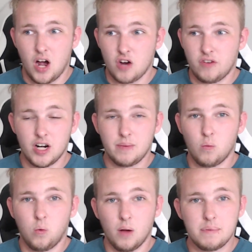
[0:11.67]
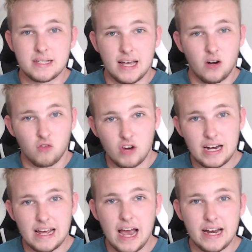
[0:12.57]
around about 1% or
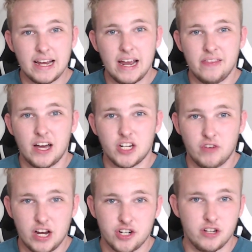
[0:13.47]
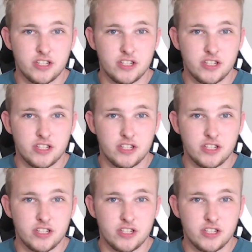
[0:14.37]
really heading in that direction.